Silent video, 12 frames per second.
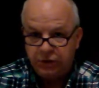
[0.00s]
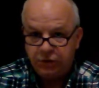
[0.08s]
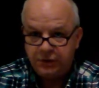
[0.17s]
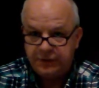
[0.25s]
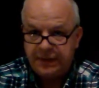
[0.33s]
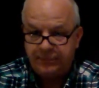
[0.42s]

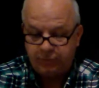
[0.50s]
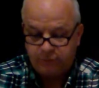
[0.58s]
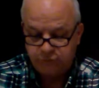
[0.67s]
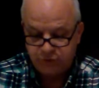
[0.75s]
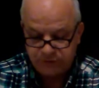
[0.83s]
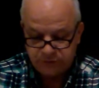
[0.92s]
You're the
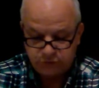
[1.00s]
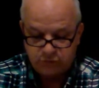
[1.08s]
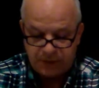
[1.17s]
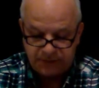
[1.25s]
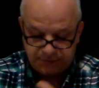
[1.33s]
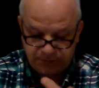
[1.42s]
temple of Jesus
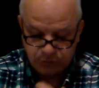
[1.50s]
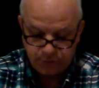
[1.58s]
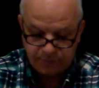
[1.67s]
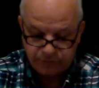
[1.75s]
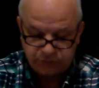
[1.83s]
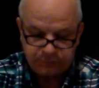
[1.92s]
Christ.
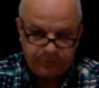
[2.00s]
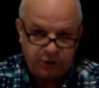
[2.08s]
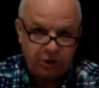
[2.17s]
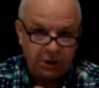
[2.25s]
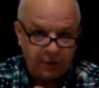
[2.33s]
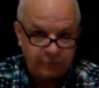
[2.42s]
You have the
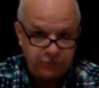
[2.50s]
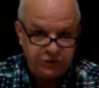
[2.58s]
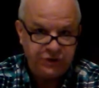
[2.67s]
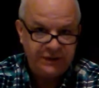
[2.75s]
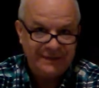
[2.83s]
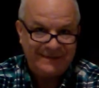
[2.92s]
spirit of
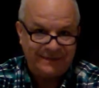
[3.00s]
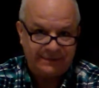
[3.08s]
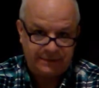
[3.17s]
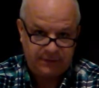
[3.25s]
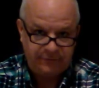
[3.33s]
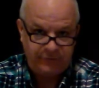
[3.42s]

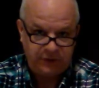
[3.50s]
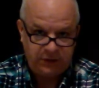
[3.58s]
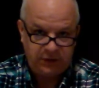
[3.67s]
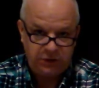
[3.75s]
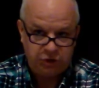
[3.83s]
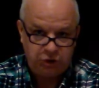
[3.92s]
Jesus living
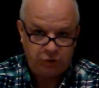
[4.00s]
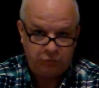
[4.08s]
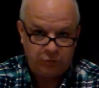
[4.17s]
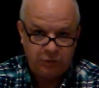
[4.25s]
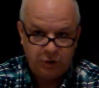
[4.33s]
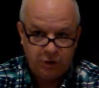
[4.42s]
in
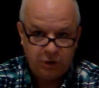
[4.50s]
you.